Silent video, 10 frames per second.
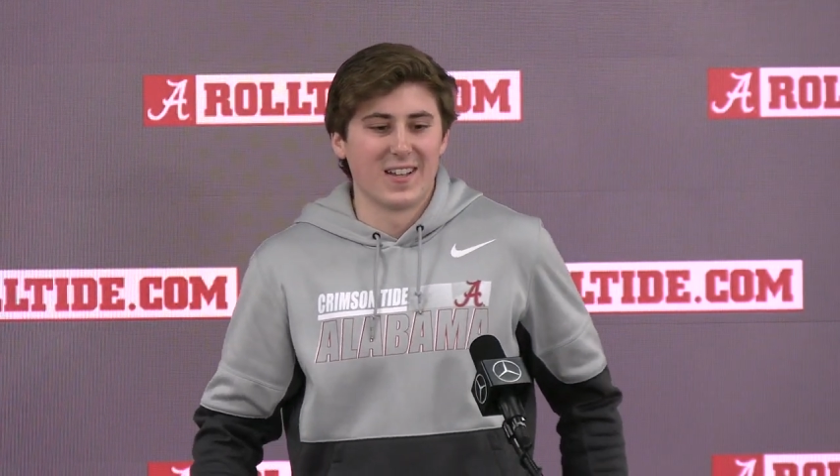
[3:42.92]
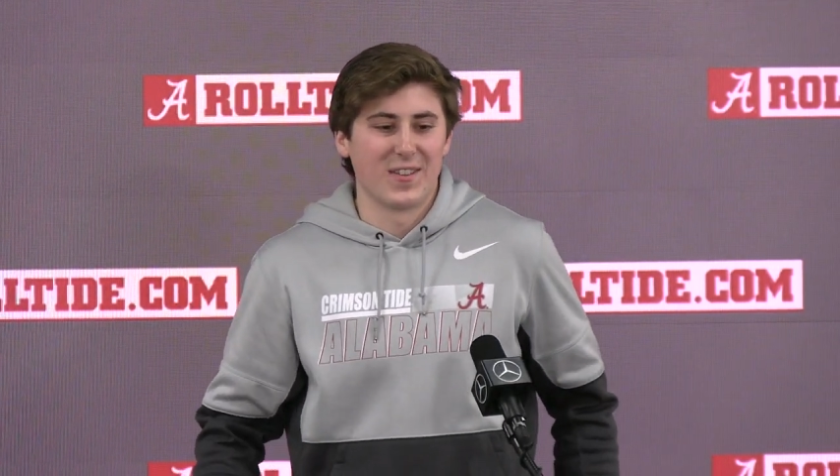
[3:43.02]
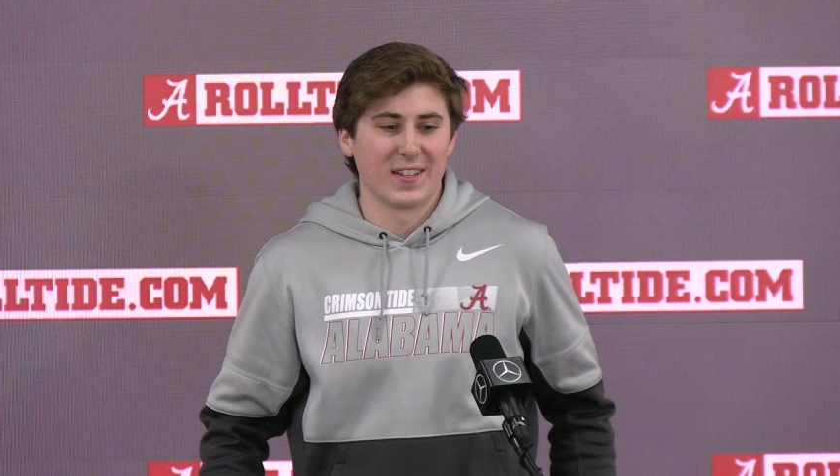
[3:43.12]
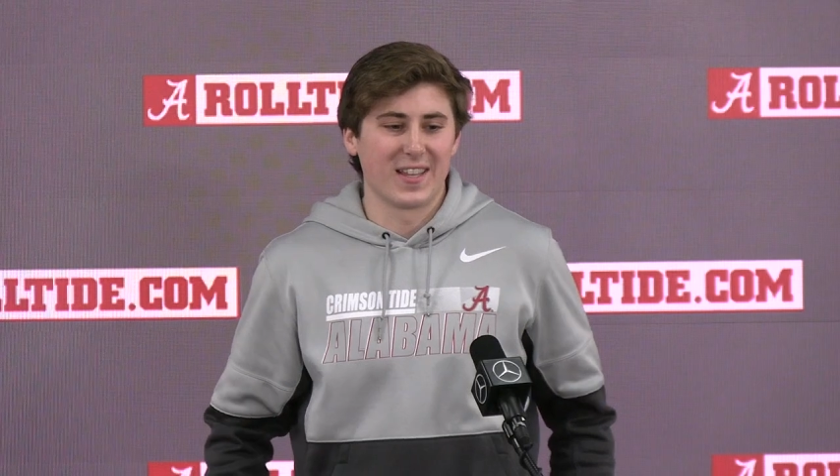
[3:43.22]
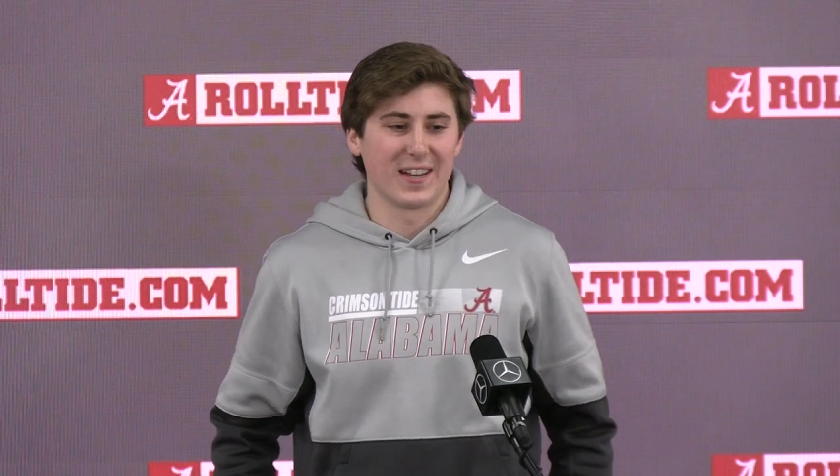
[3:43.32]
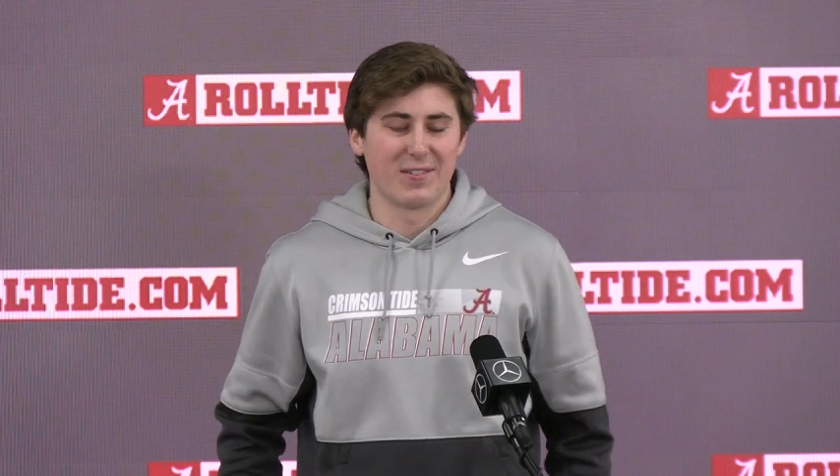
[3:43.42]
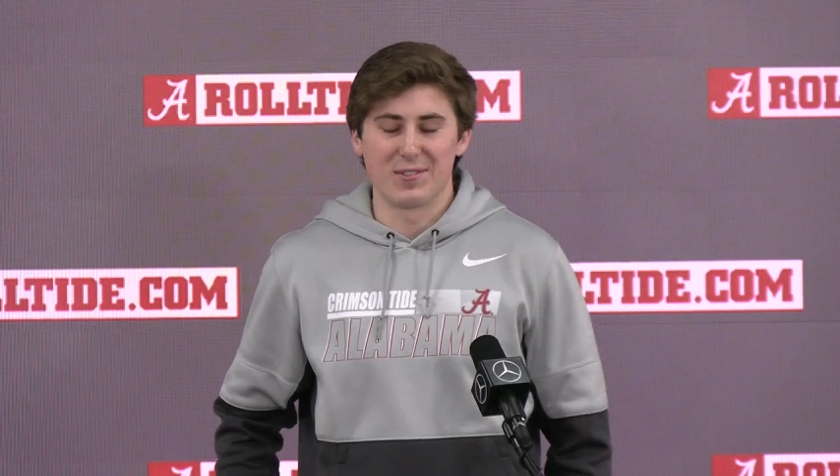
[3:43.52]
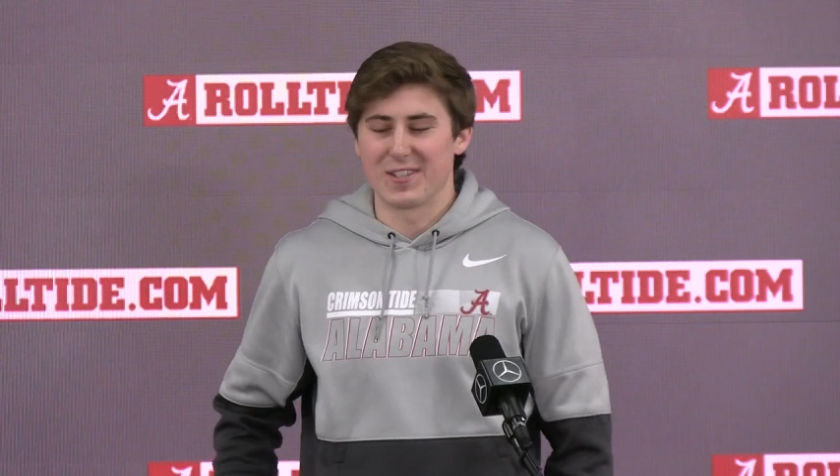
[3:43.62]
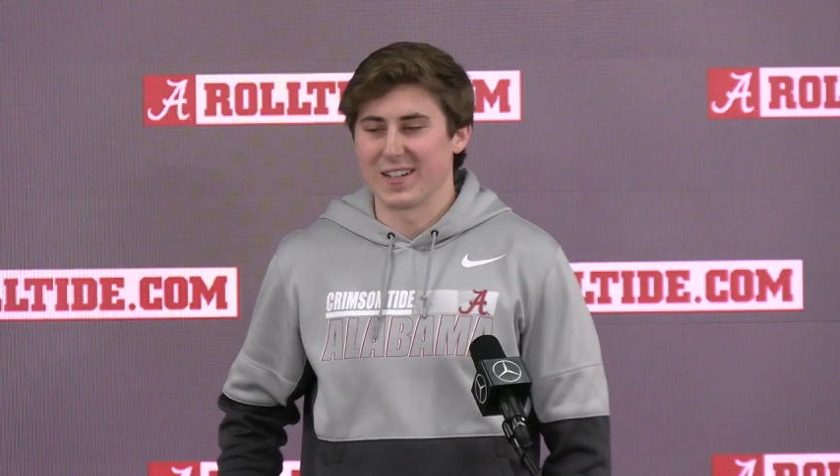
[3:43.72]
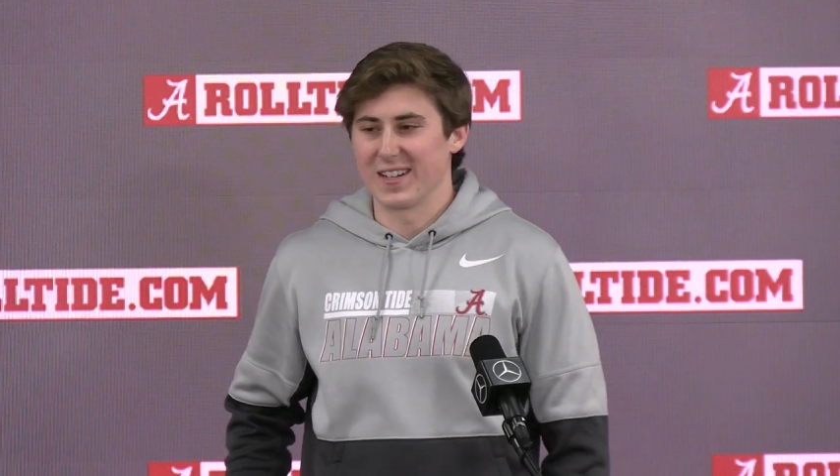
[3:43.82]
think that it
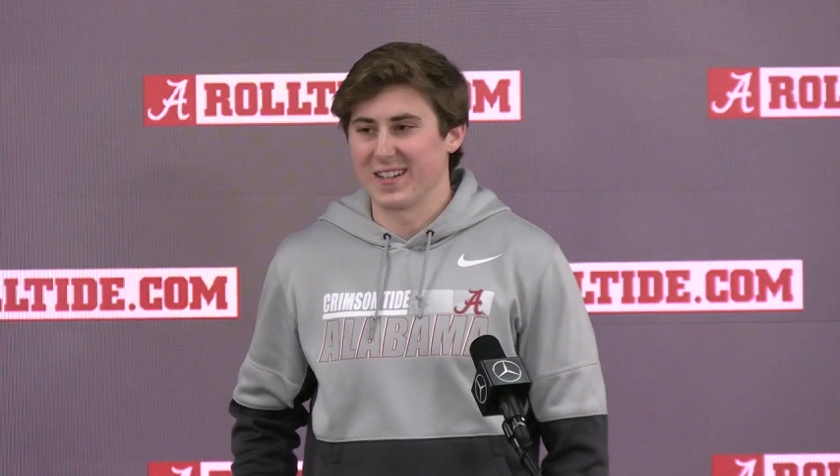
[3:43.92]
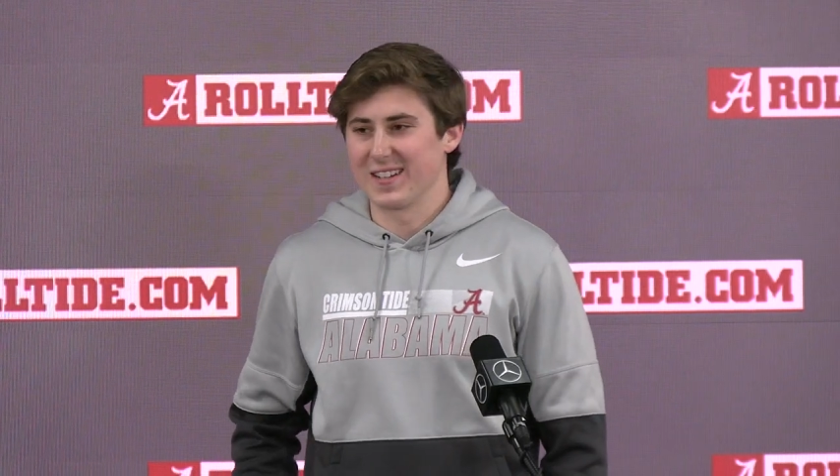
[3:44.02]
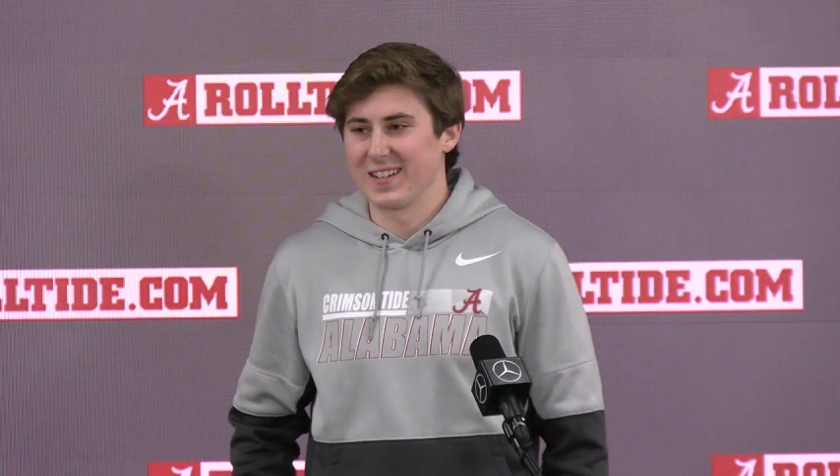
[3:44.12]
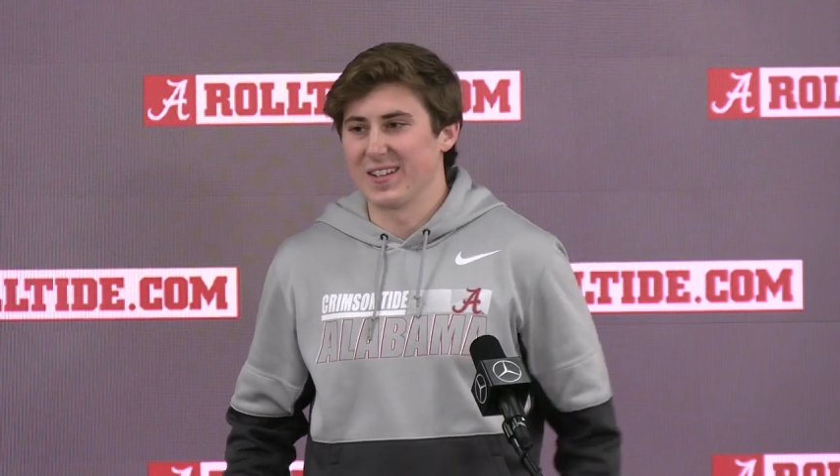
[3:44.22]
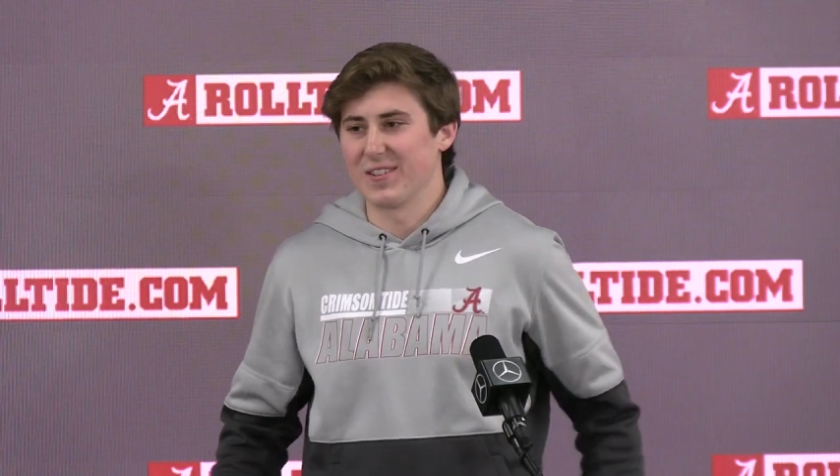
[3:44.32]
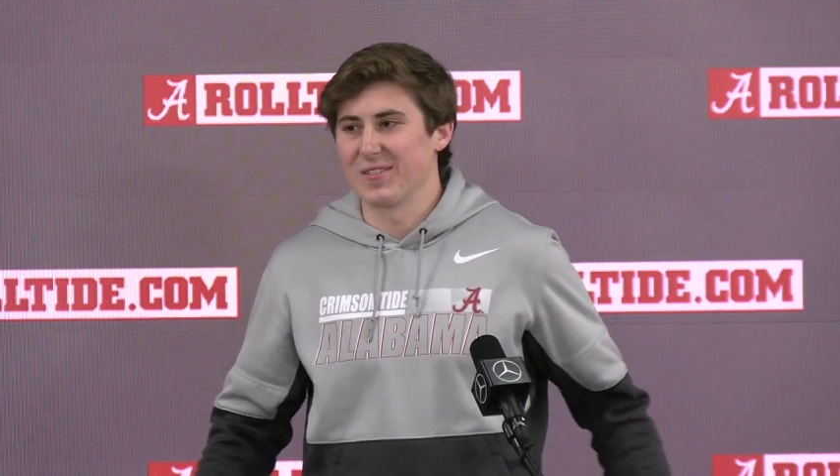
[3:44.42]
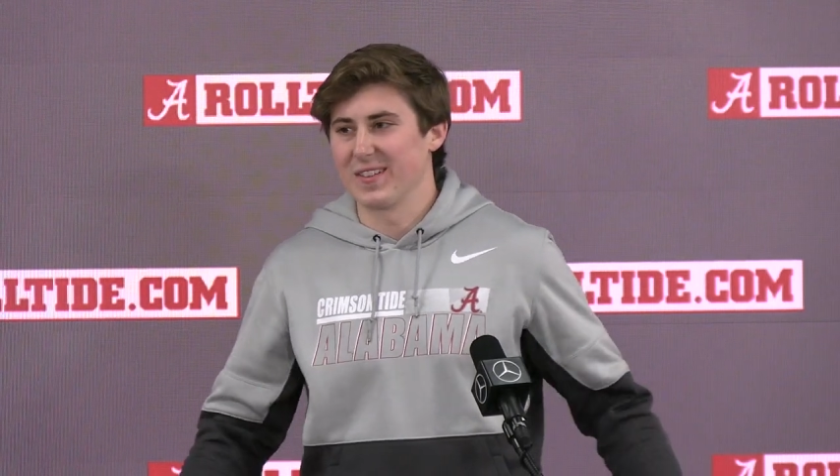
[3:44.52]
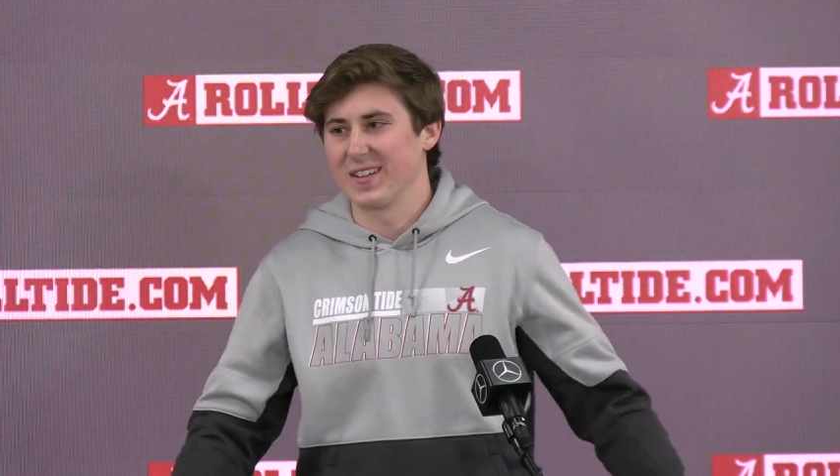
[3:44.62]
was gonna, you know,